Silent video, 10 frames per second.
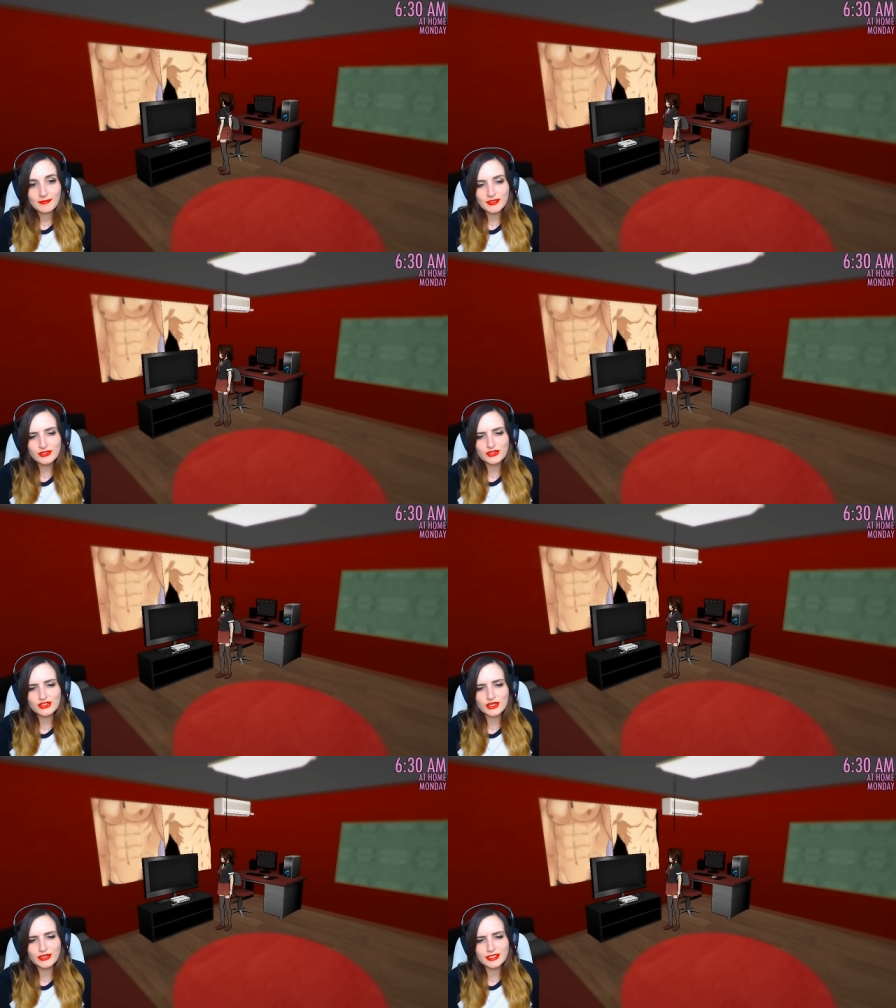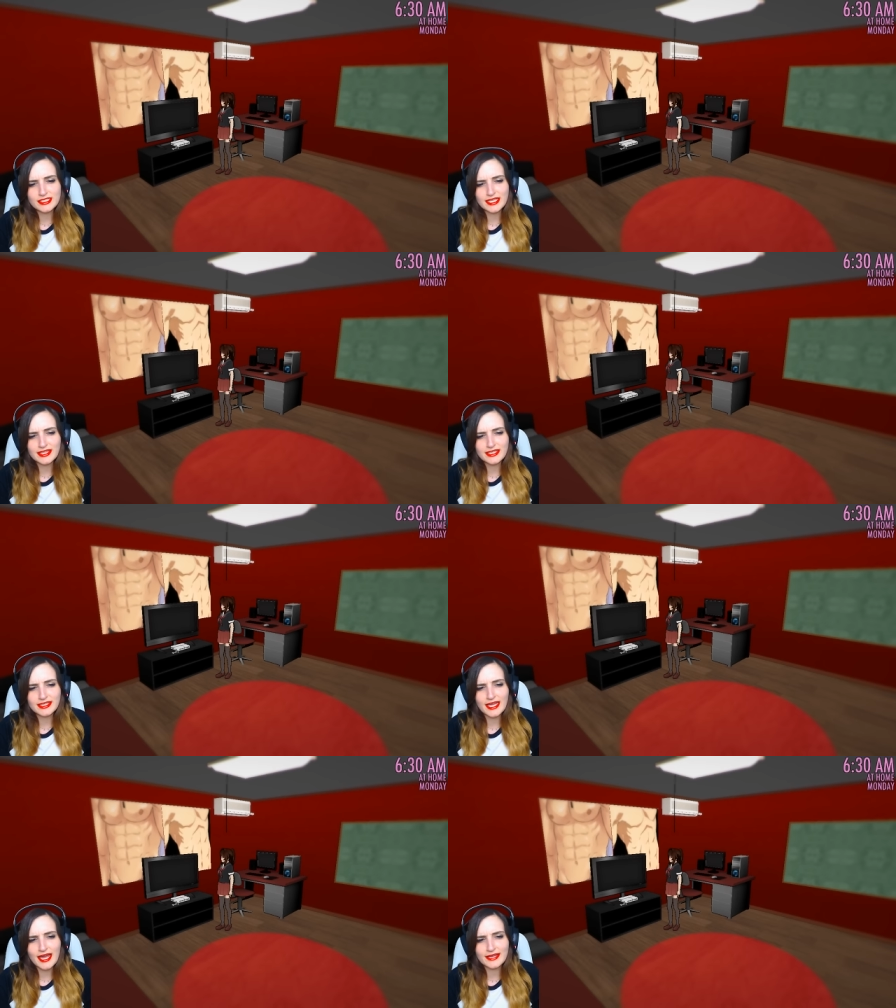I'm also concerned because I think the
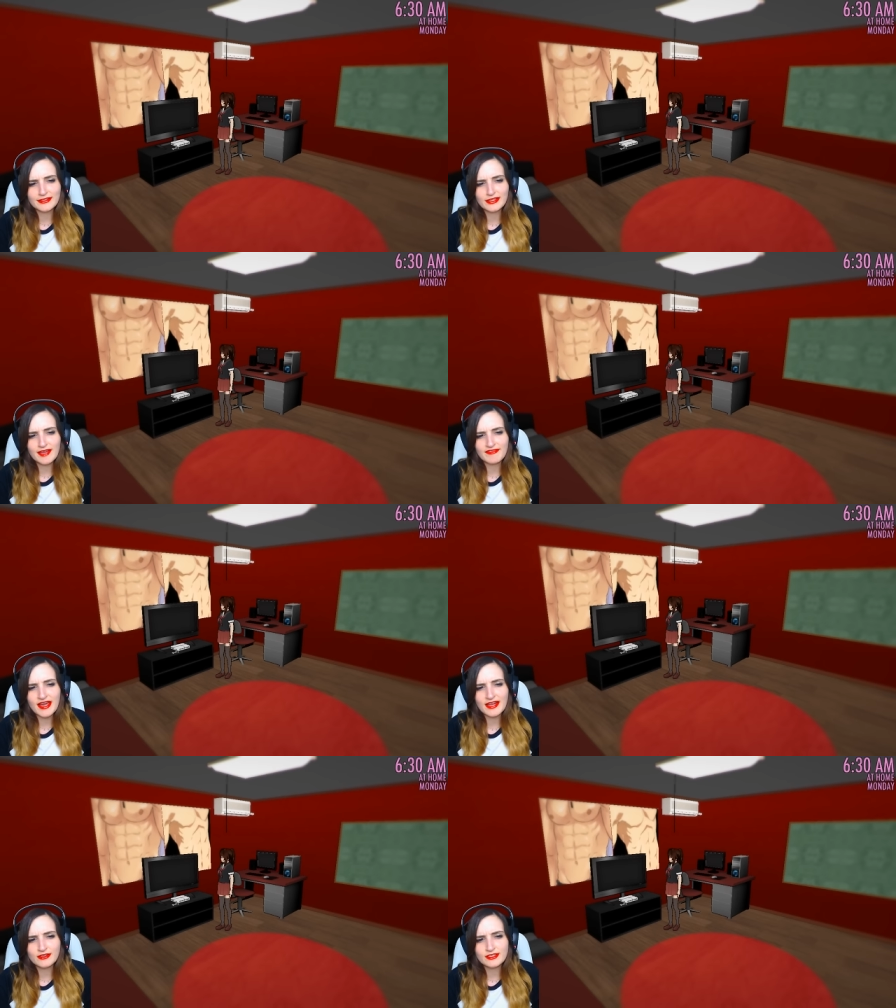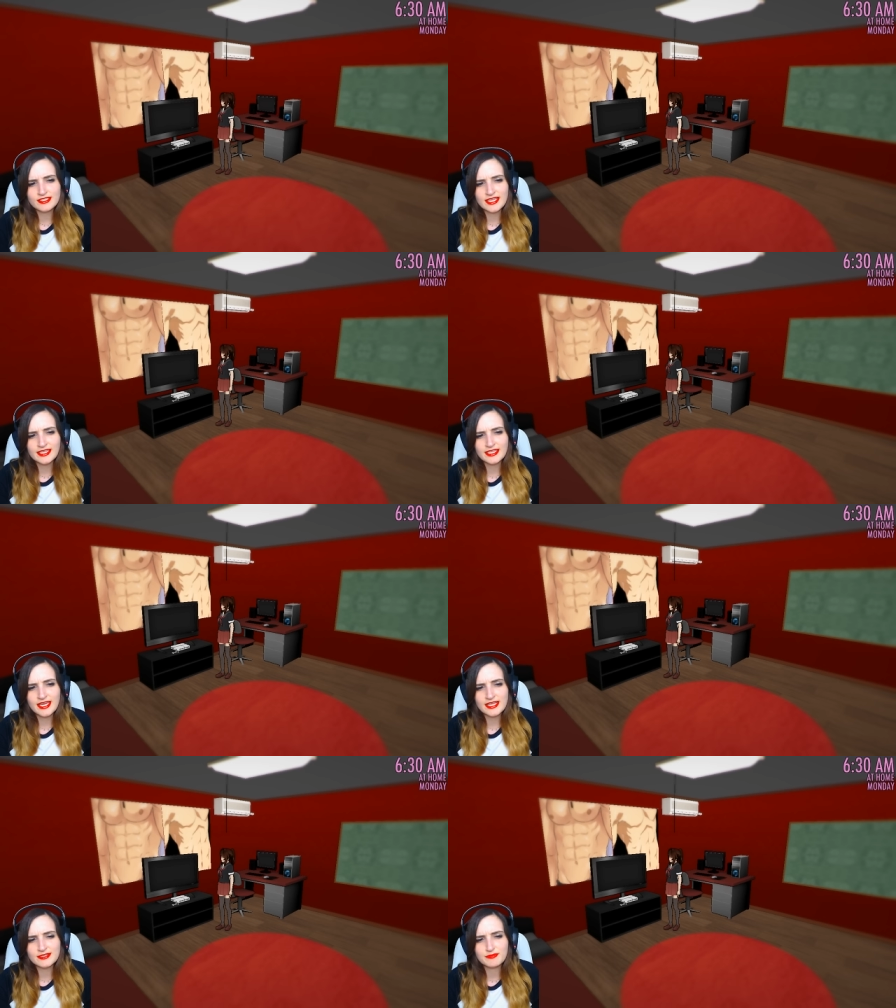guy on the left kind of looks like he
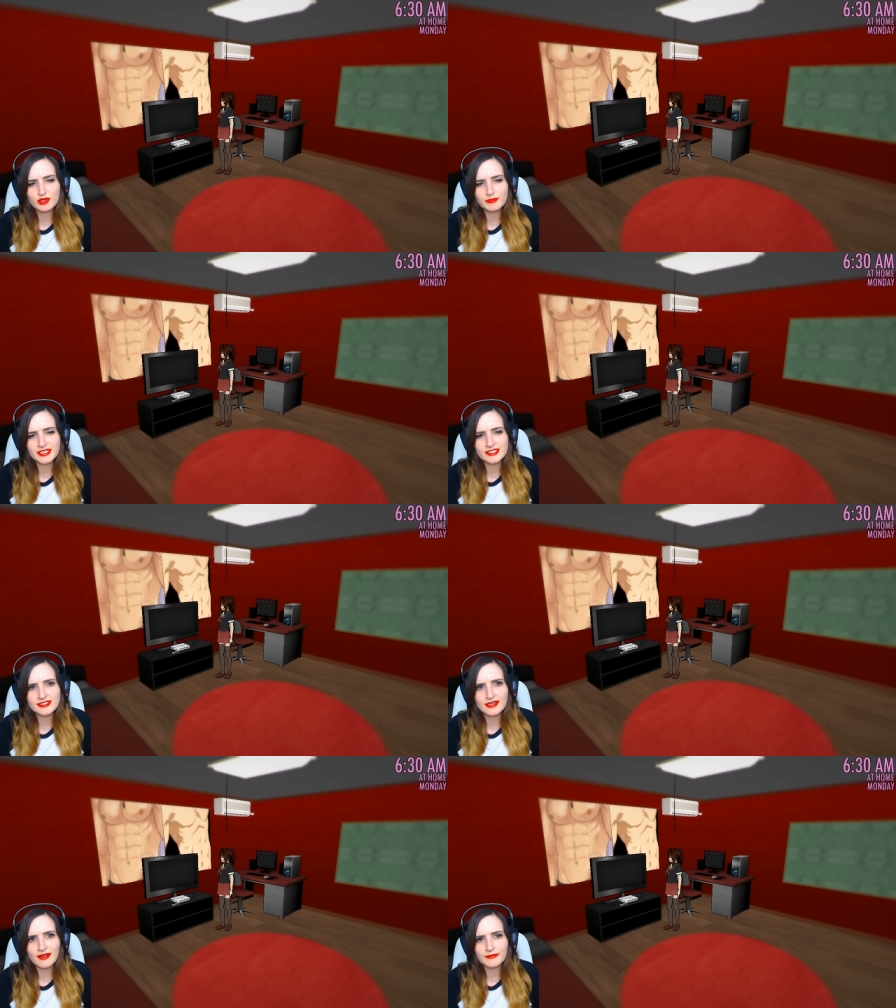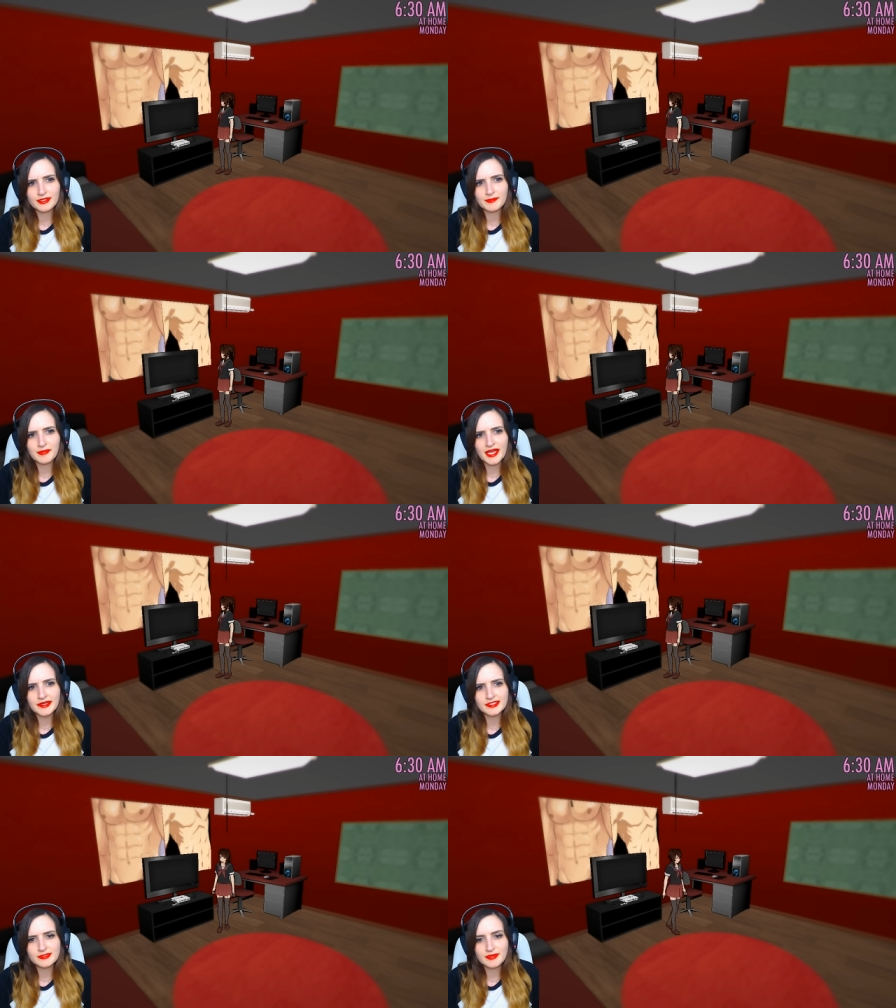has boobies and not really
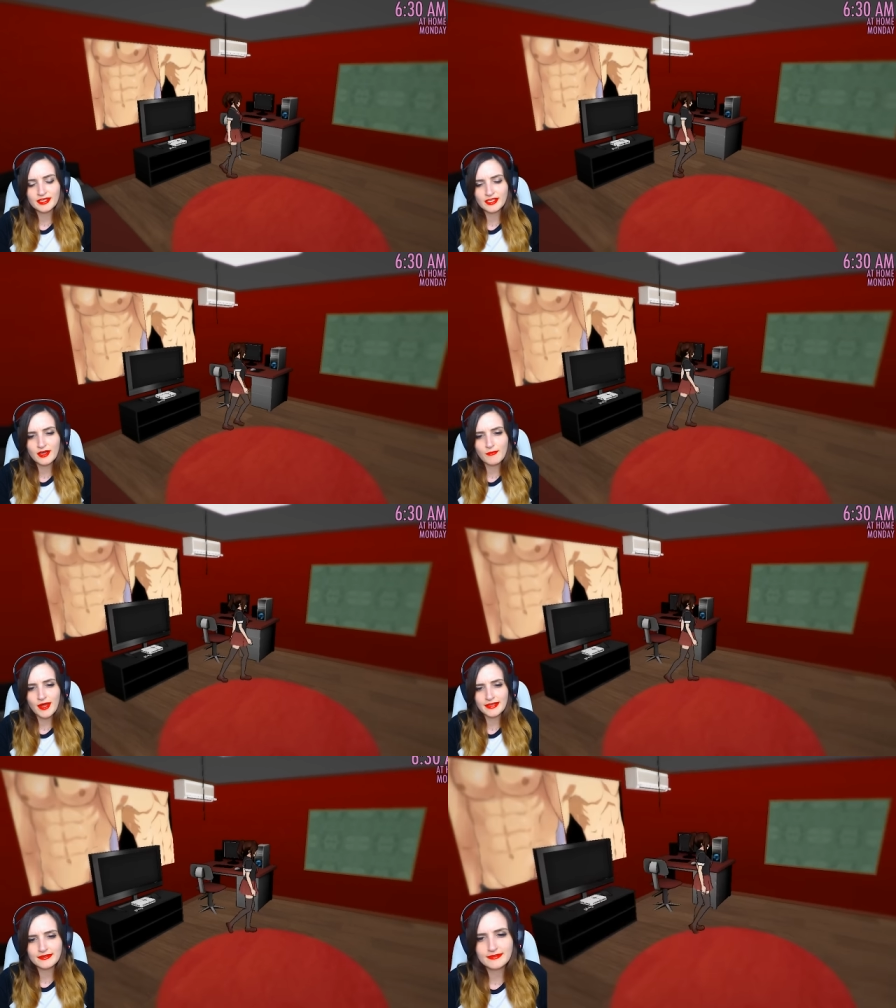pecs. But you know what?